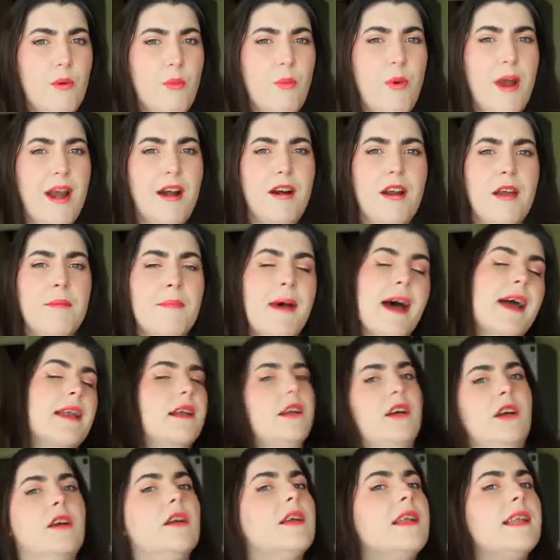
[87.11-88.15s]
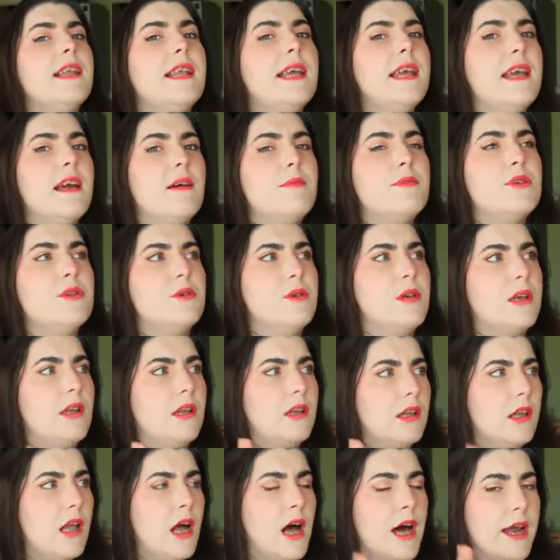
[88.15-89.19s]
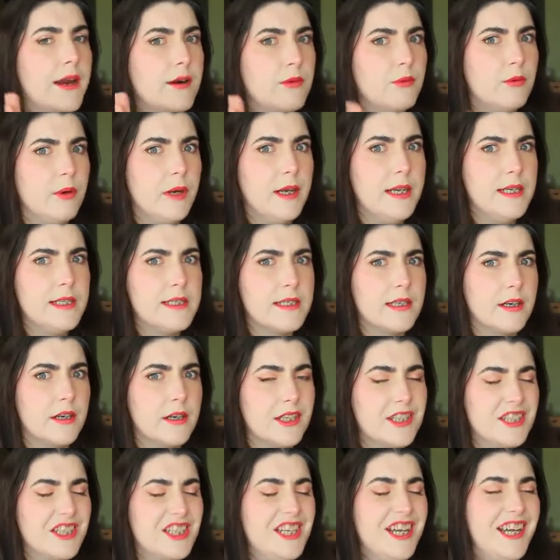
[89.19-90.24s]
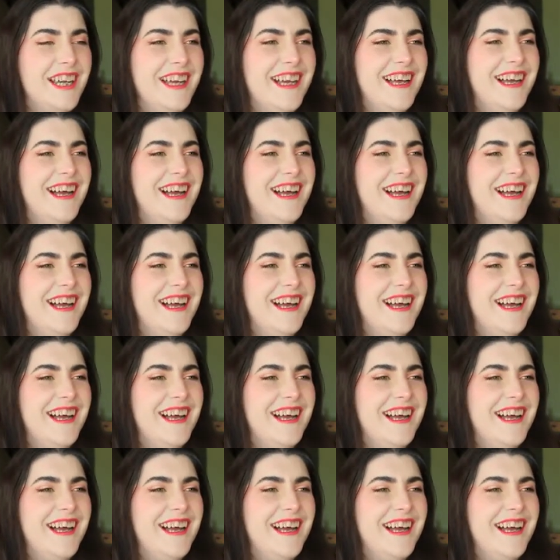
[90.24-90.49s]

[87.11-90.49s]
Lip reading: Where I'm at currently, I'm doing a lot of research.